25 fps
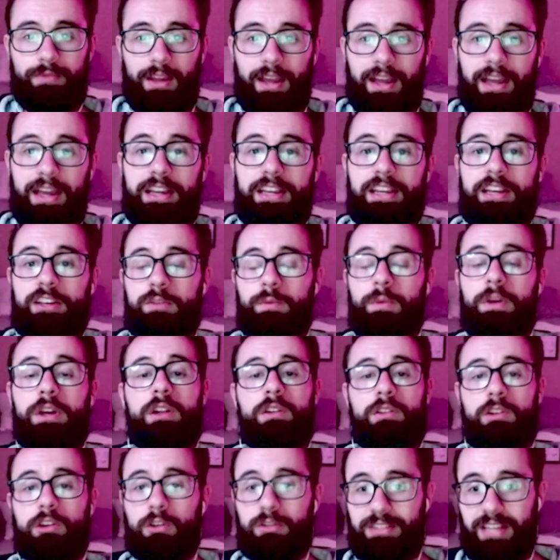it gives me a
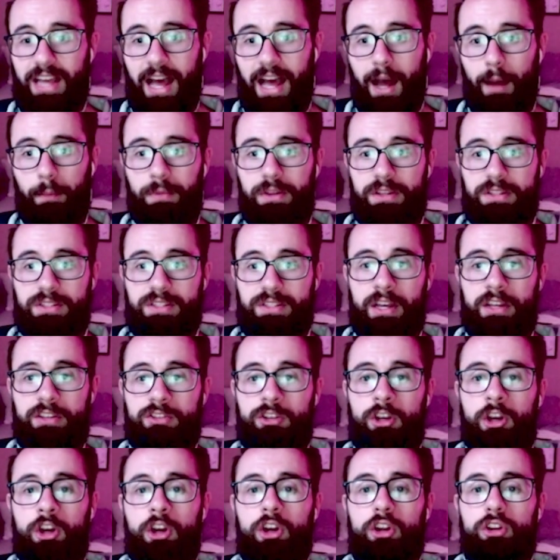little tab that
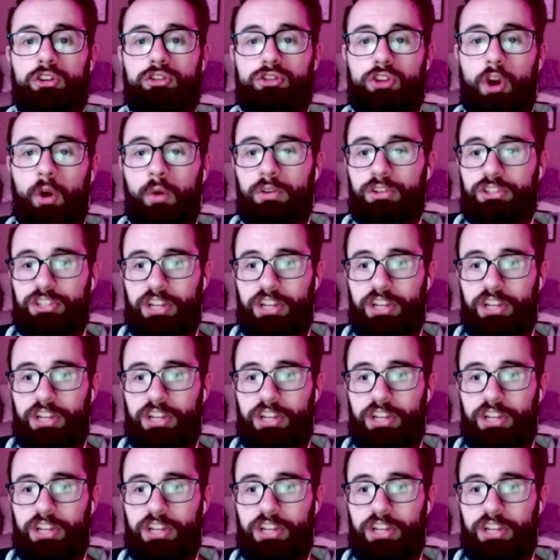says, don't